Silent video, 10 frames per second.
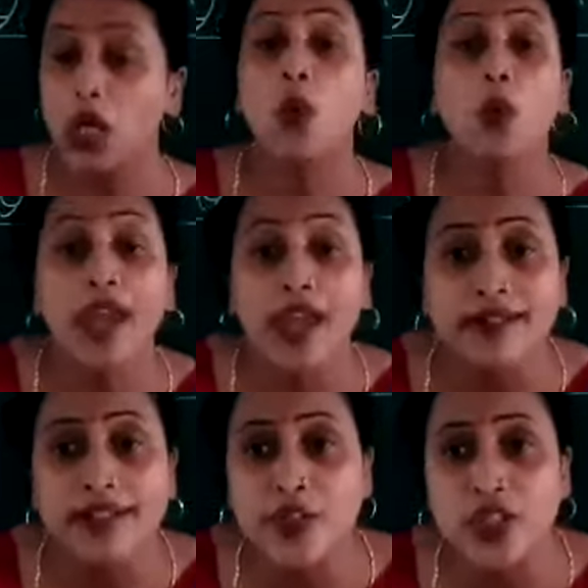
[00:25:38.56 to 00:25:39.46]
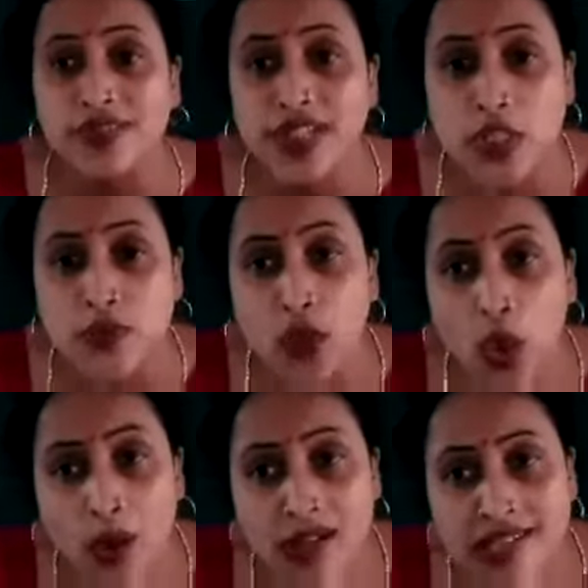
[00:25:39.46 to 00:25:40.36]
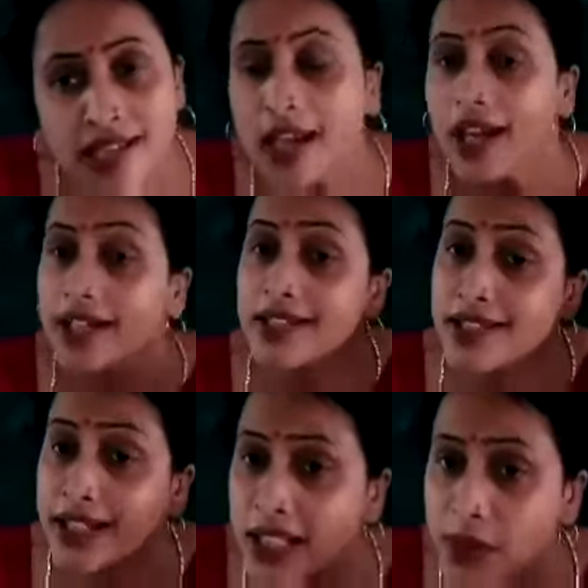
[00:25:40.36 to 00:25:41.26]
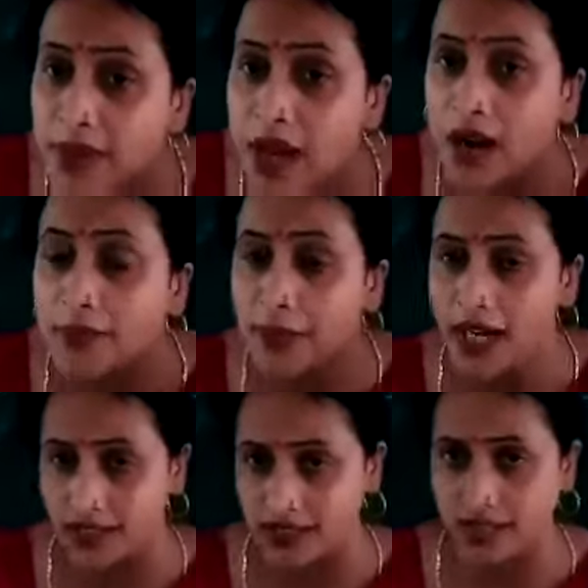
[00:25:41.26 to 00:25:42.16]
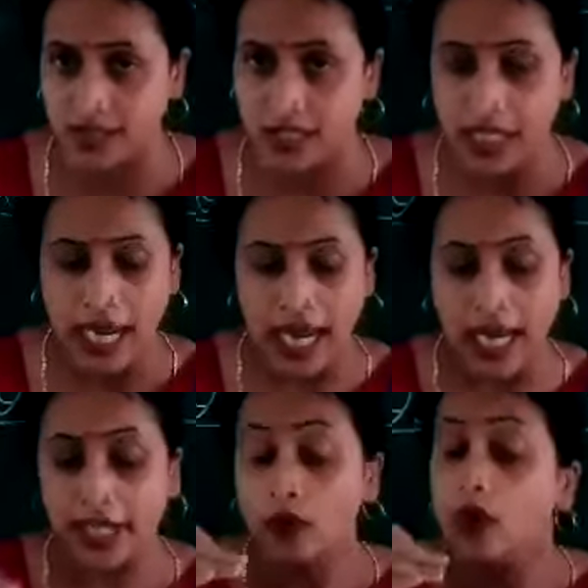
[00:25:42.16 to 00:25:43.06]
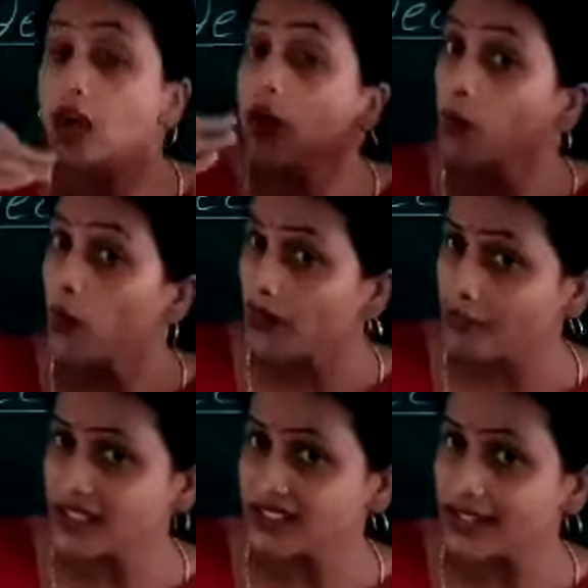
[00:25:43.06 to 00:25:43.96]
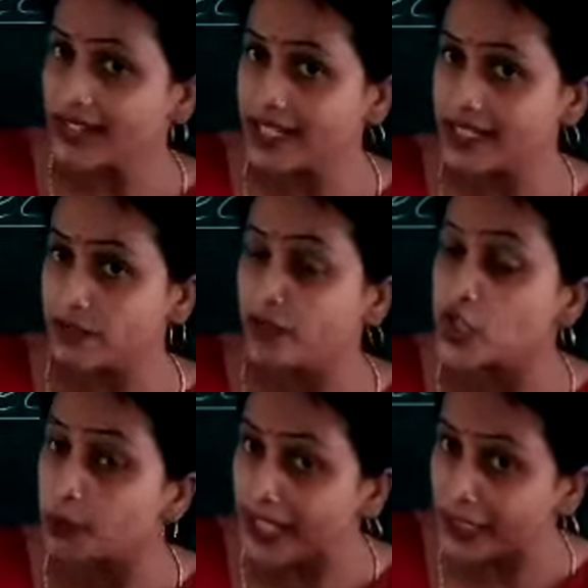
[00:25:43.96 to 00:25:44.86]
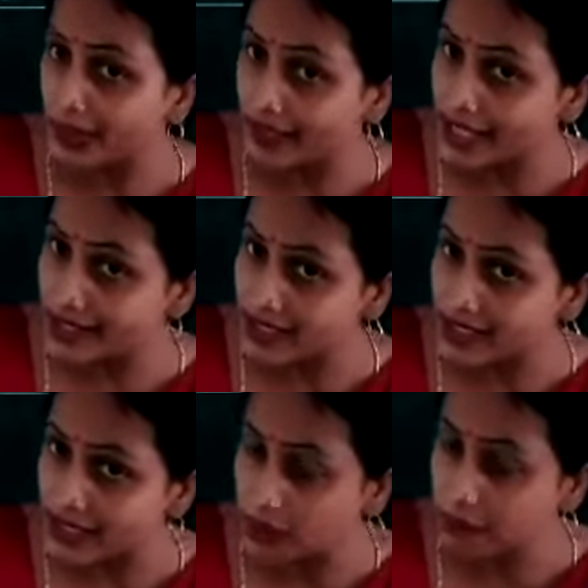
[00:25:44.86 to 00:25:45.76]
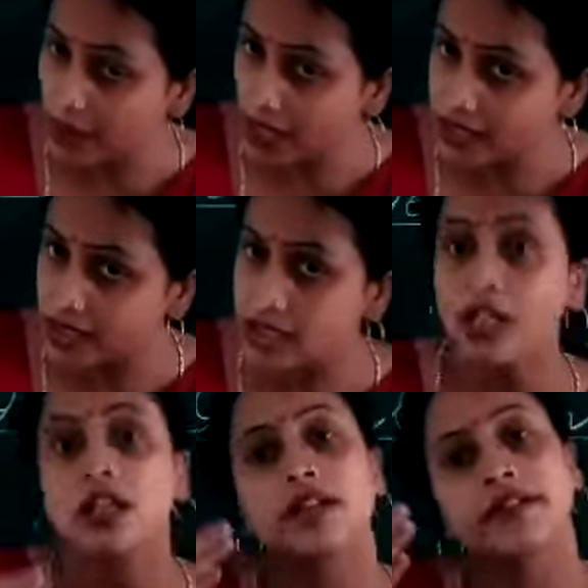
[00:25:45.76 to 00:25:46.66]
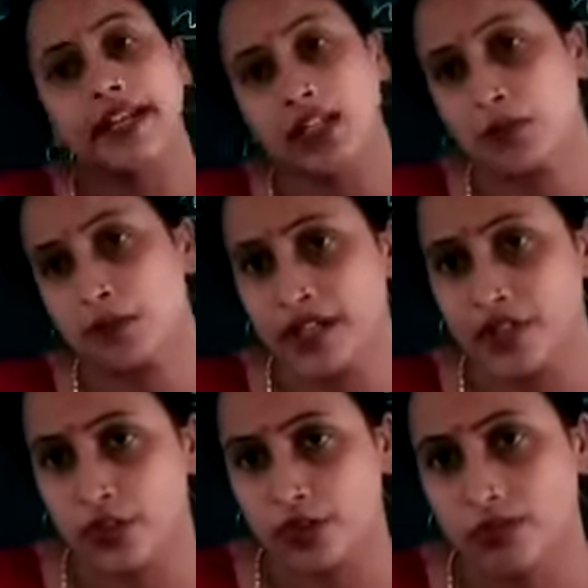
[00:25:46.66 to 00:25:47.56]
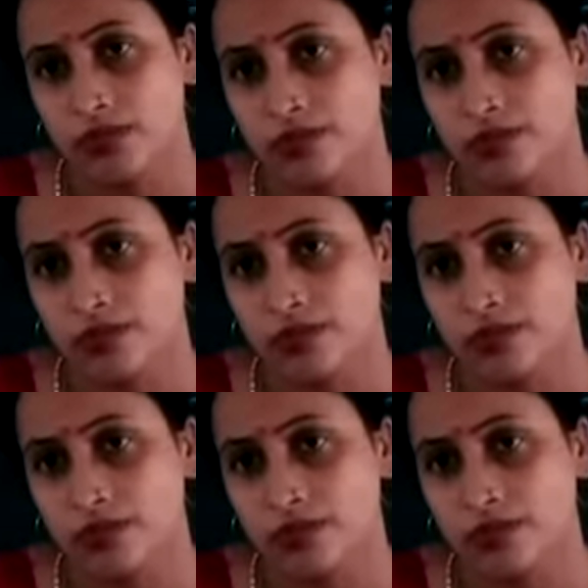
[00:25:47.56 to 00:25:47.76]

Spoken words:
where these rivers flows in the southern part. And what lies? Which plateau lies in the southern part? Deccan Plateau,